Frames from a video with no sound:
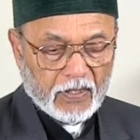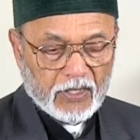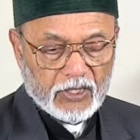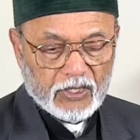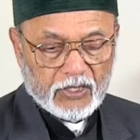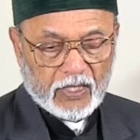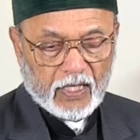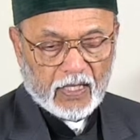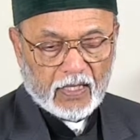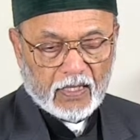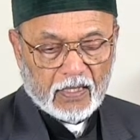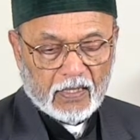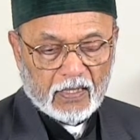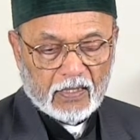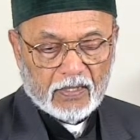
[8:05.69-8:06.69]
Sheikh
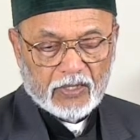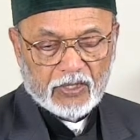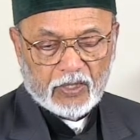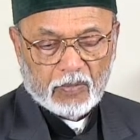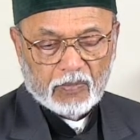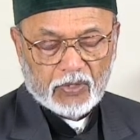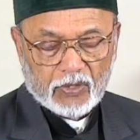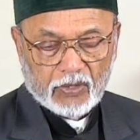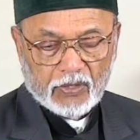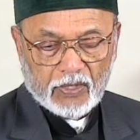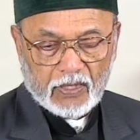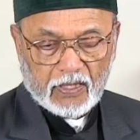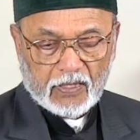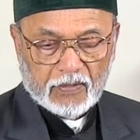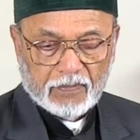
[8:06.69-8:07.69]

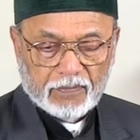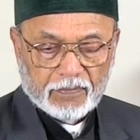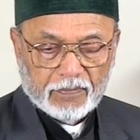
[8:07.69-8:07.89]
Shamsuddin.